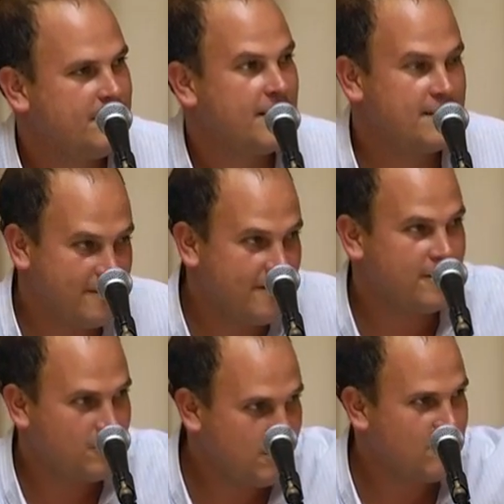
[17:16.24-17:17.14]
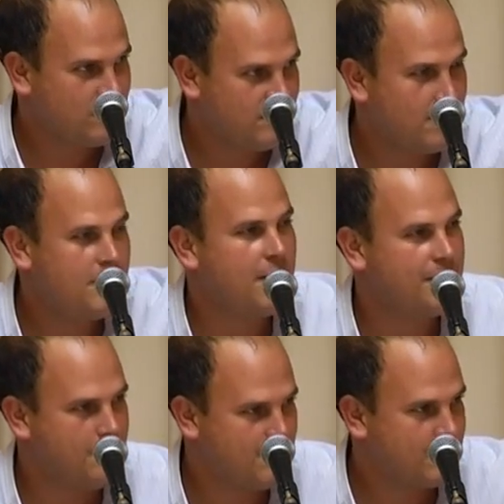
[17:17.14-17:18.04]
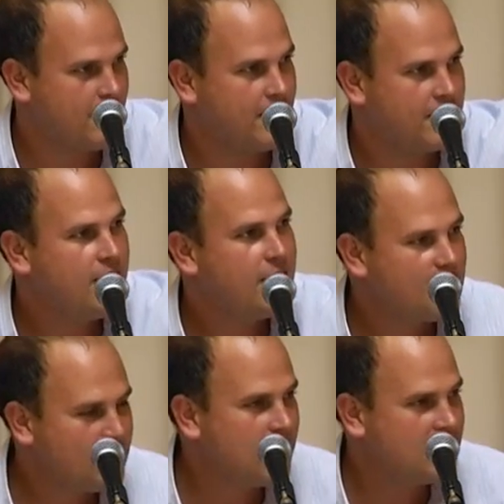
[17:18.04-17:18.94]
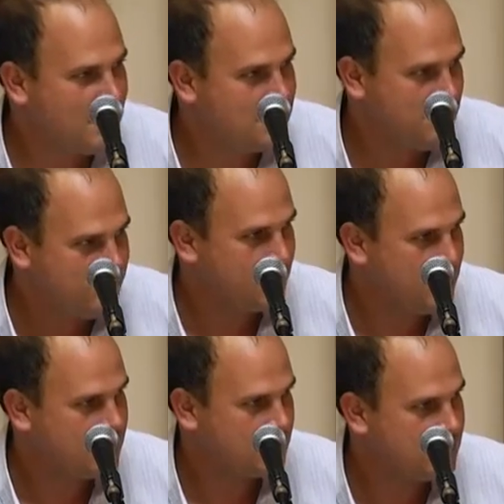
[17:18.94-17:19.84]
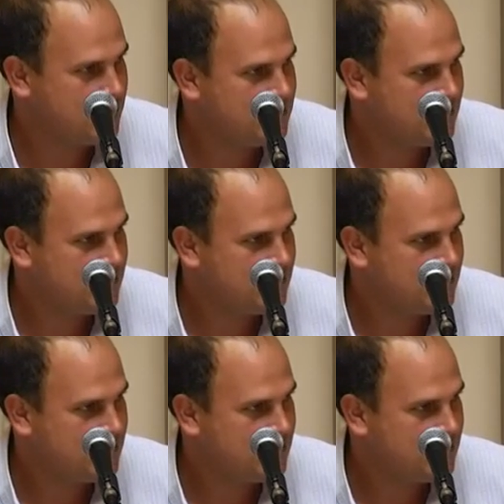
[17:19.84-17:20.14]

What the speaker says: That's a very good question. I mean, I think what you're saying is, so what does that mean for us?